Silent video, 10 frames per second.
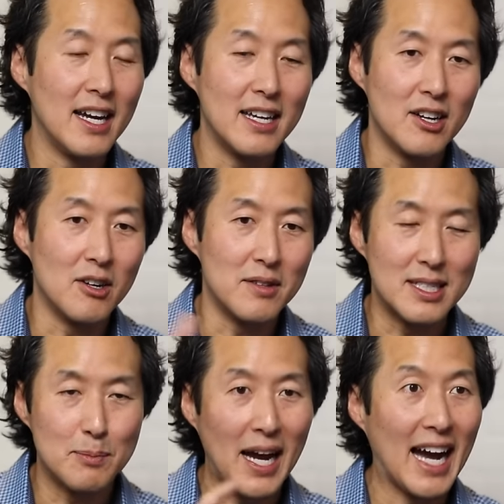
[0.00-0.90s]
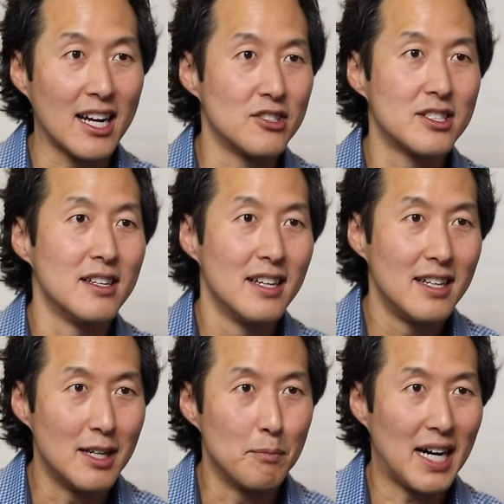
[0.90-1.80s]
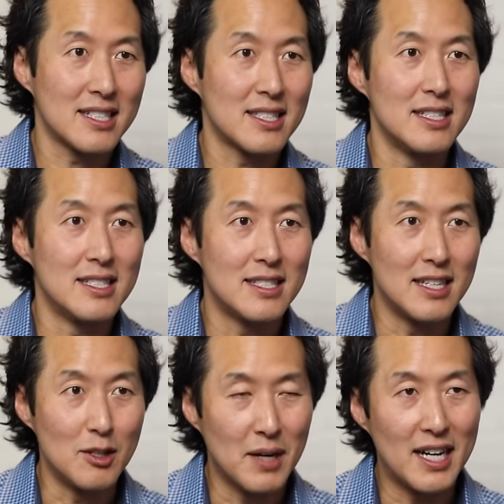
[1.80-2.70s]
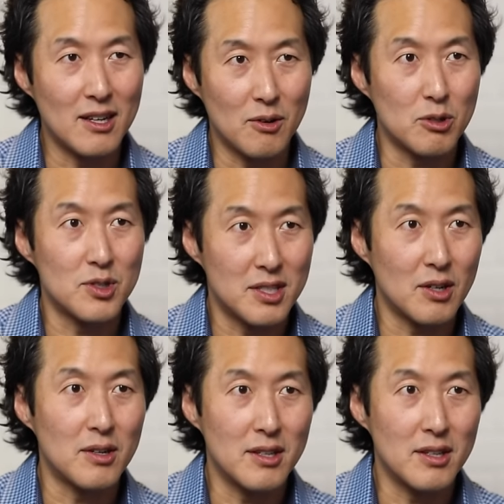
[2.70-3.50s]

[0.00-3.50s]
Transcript: you know, that's packaged in boxes that you buy at the grocery store.